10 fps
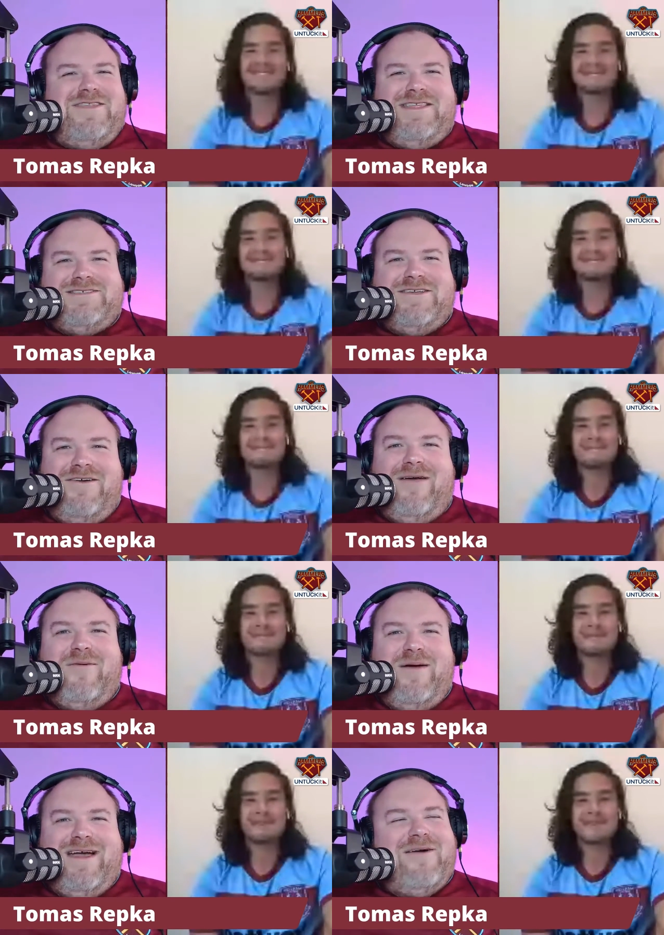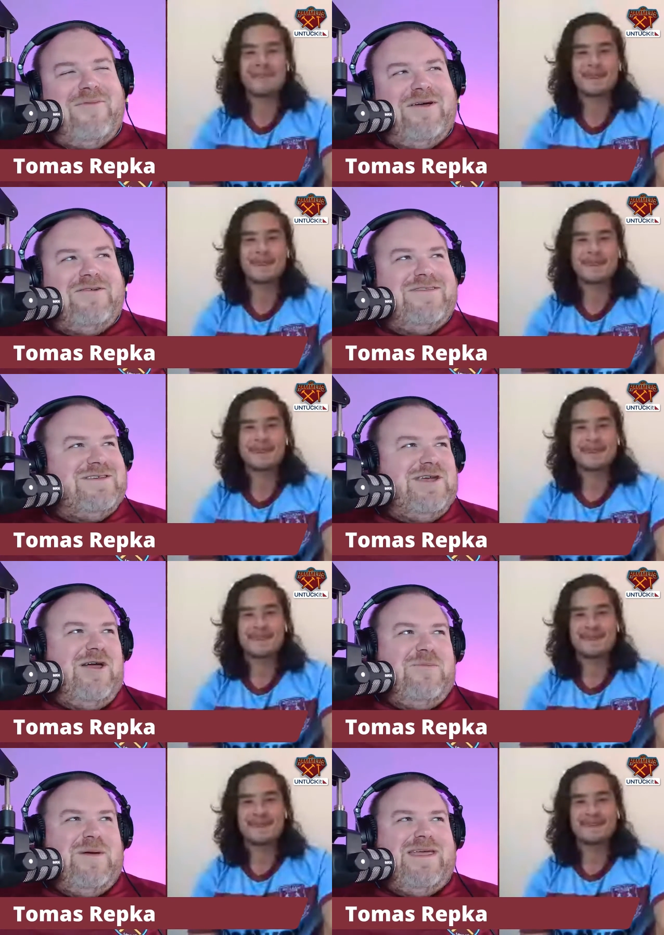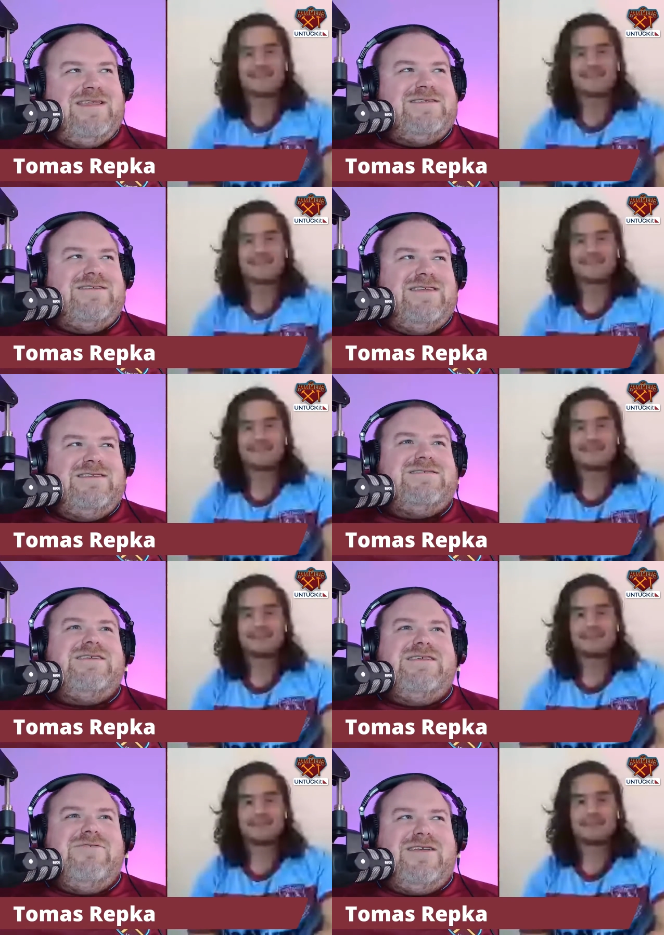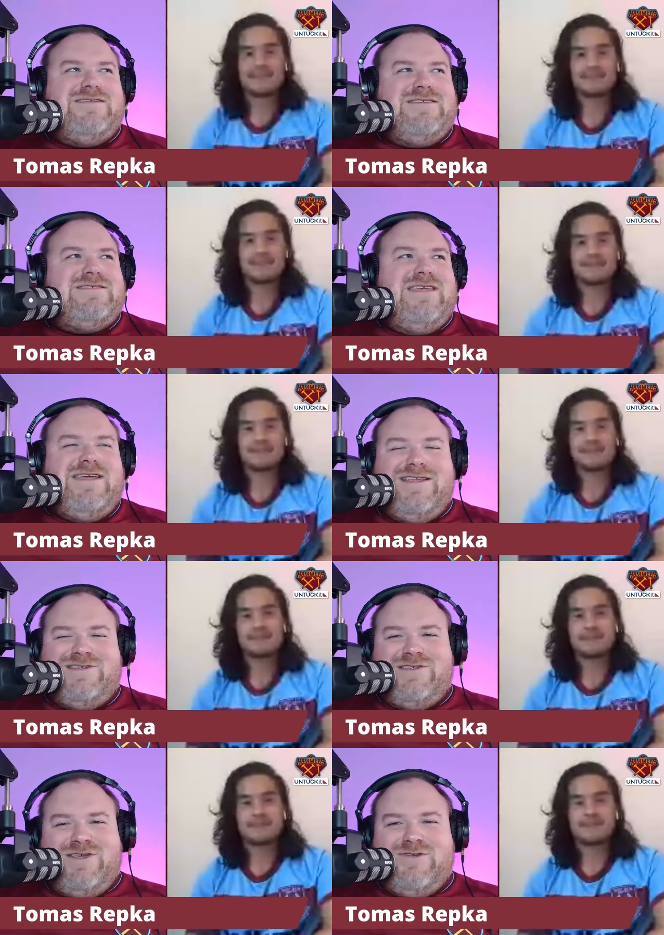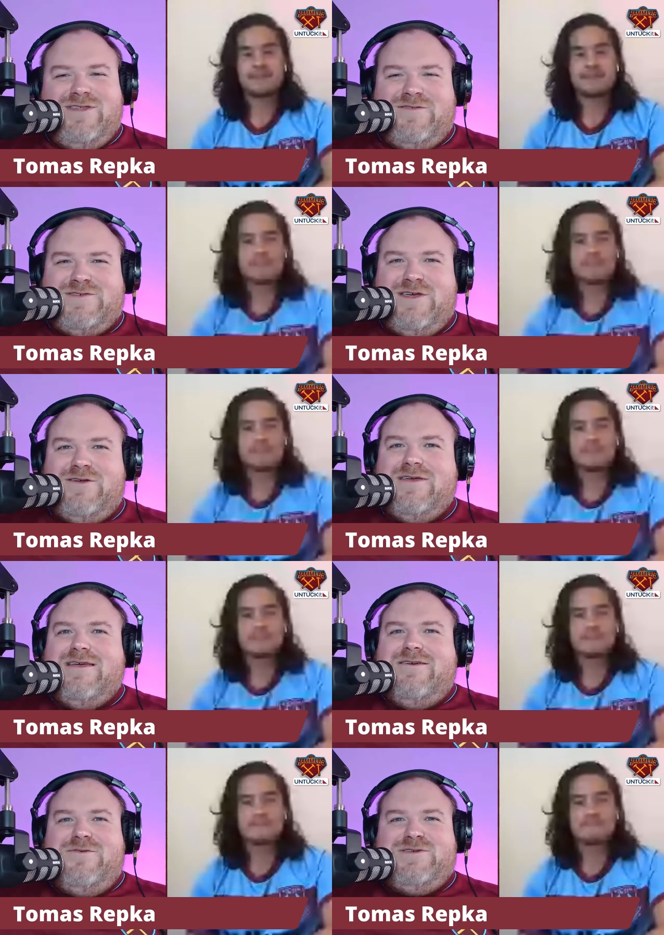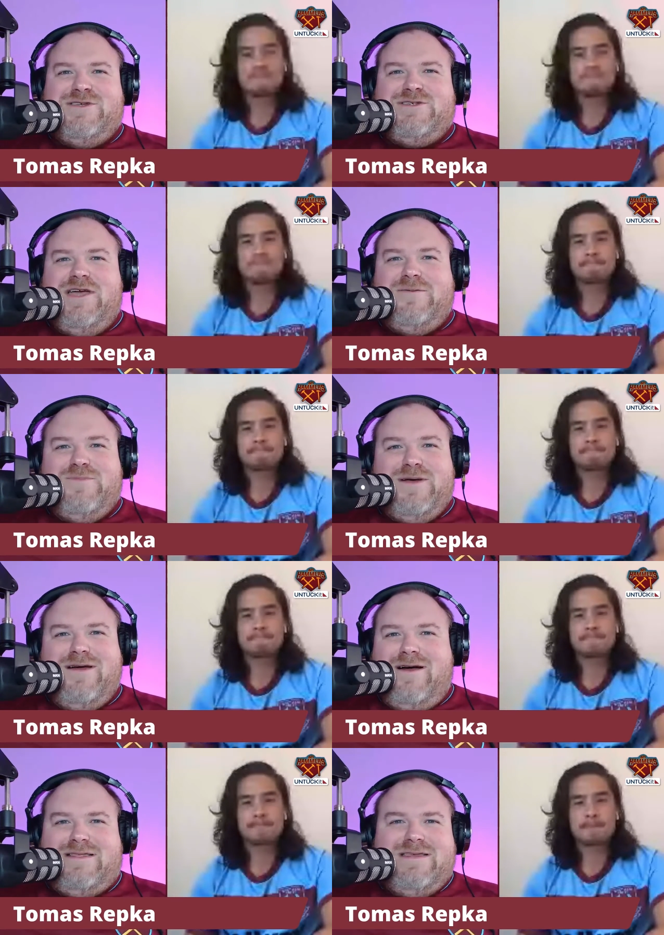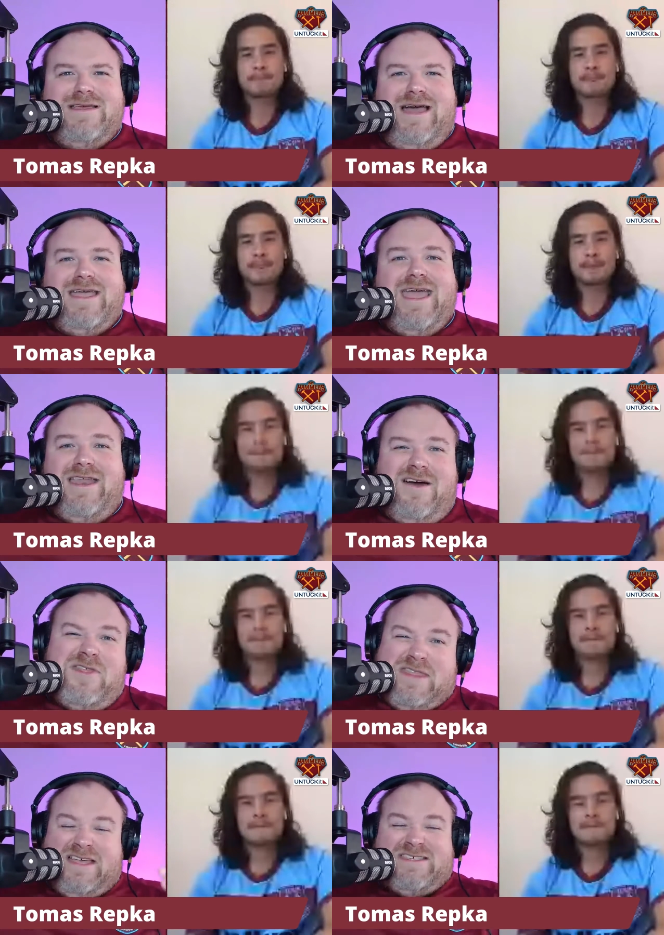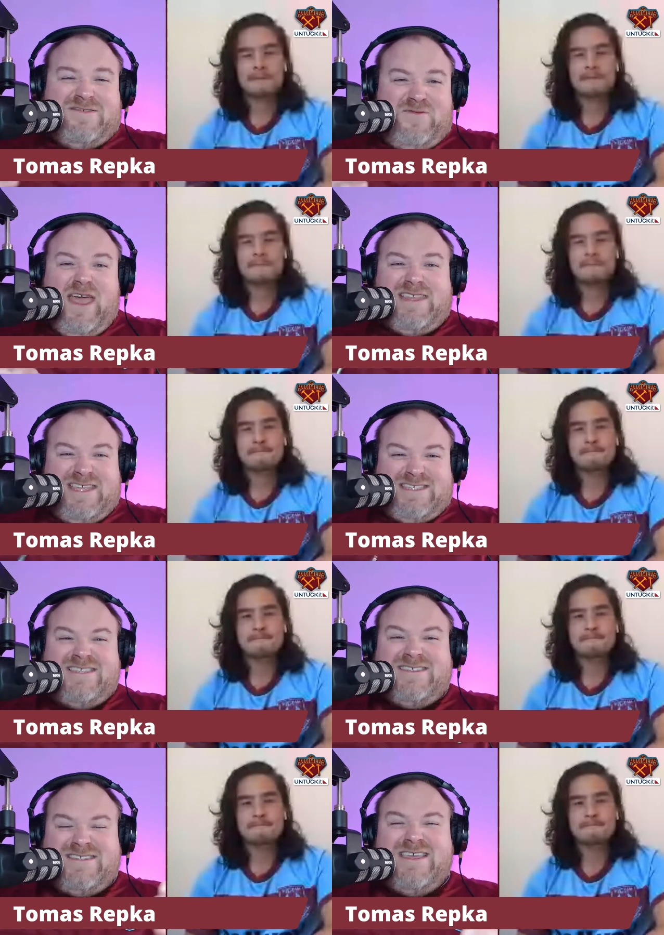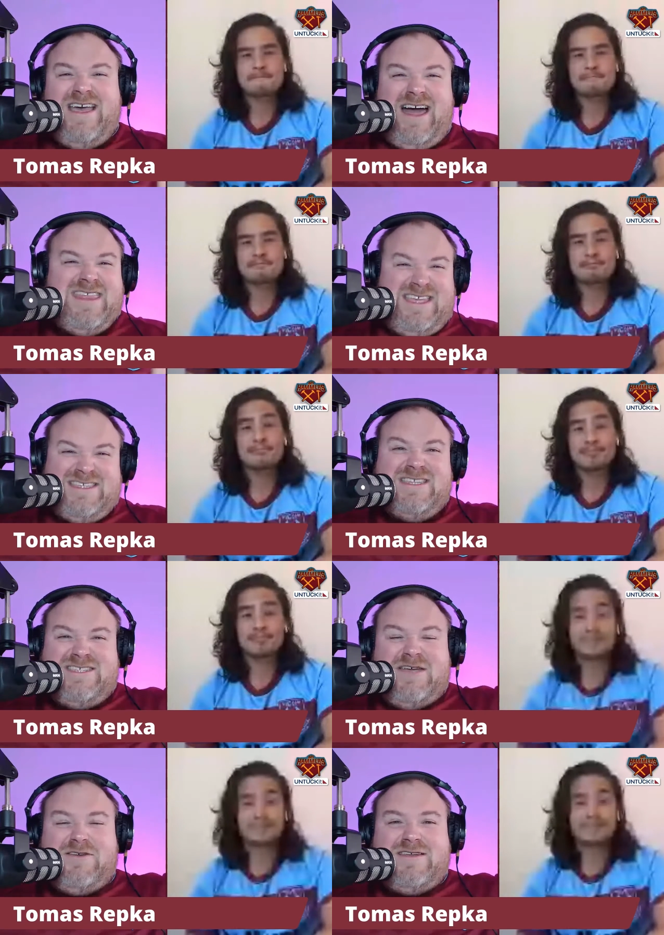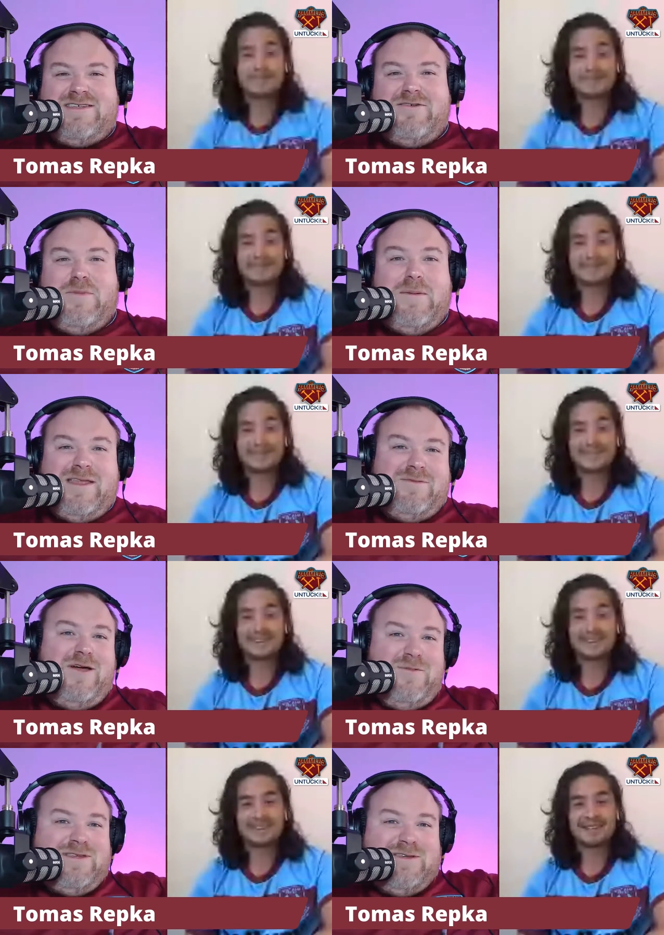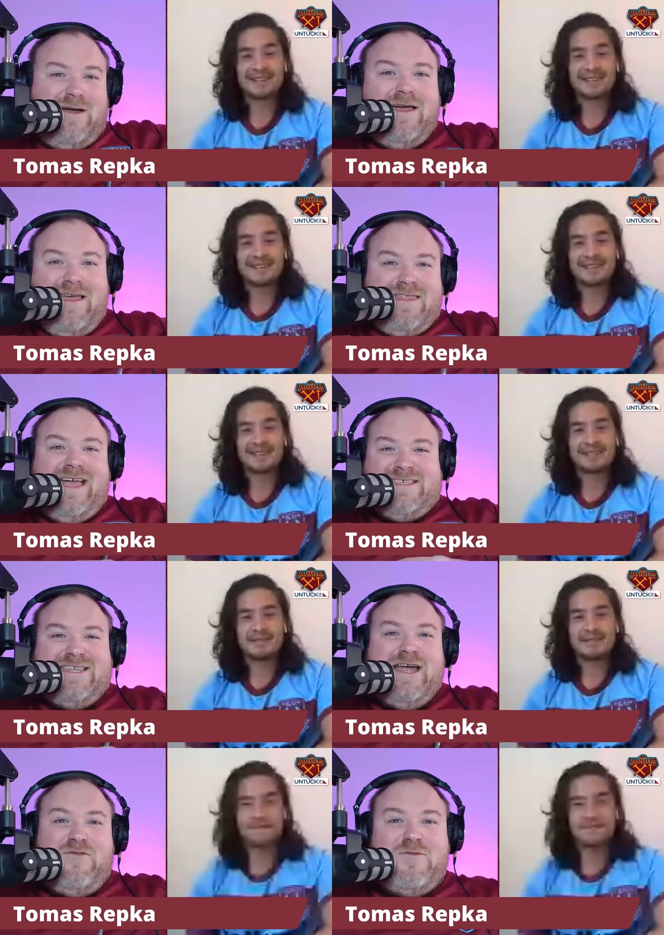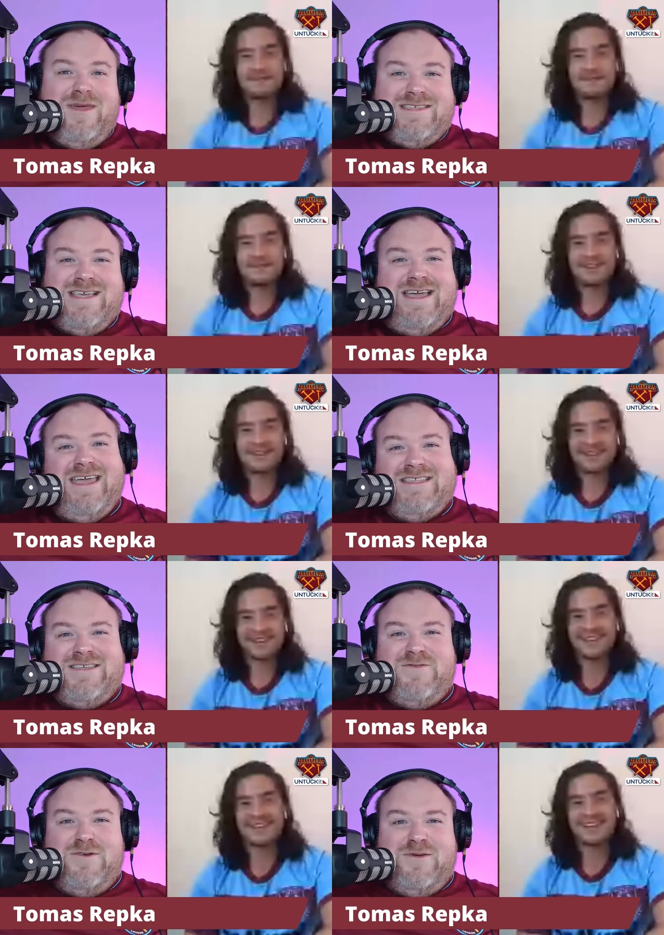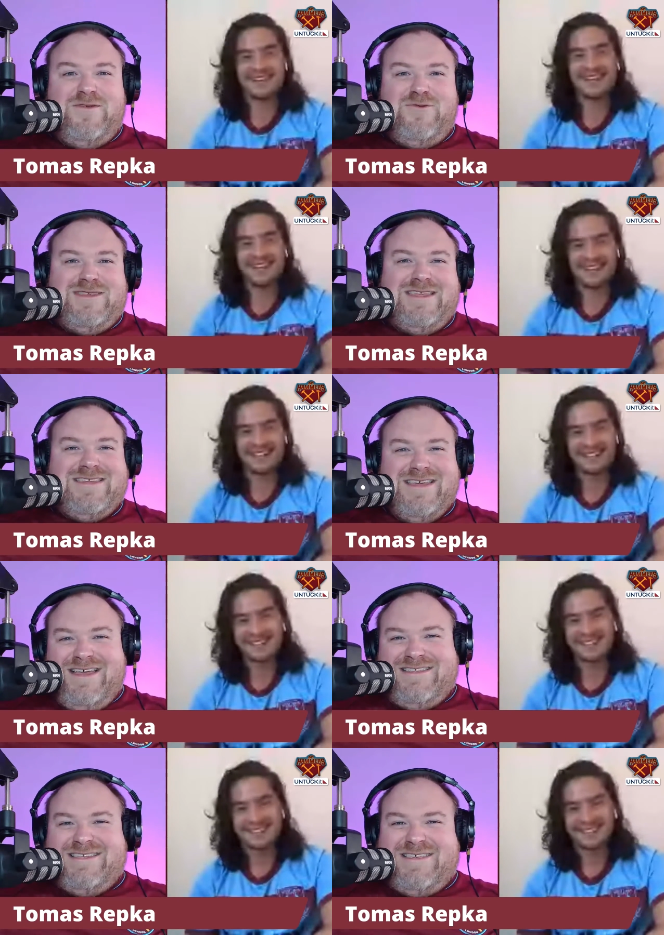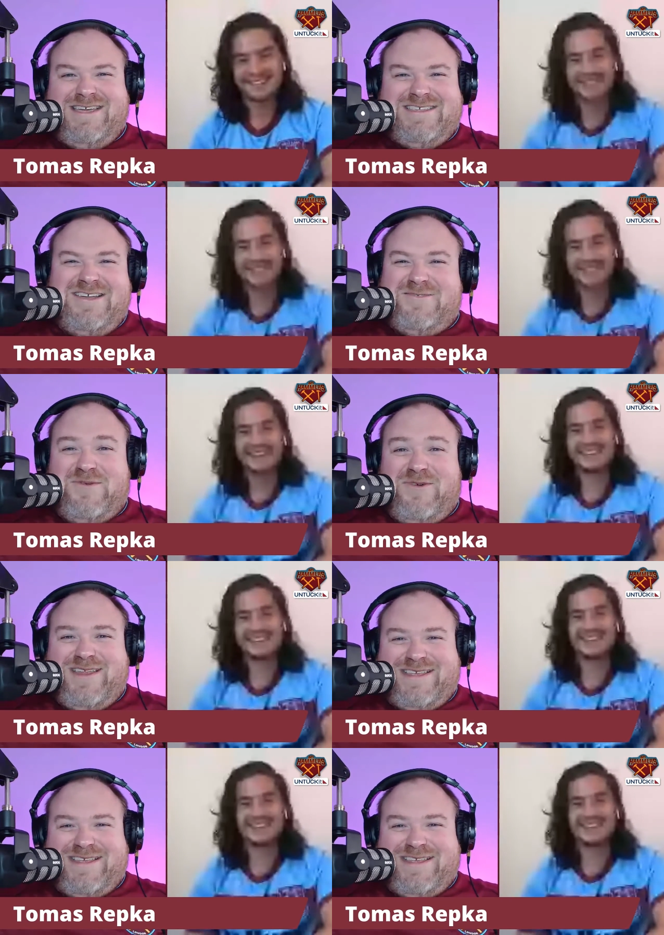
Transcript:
Speaker 1: on Instagram about coming on the show, but he doesn't. He's he reckons his English isn't good enough, so which is a shame. But I again, I think that's a fair distance. I think he's in the Czech Czech Republic at the moment, so I, that's enough for me to interview him if we yeah. did, just because I'd be really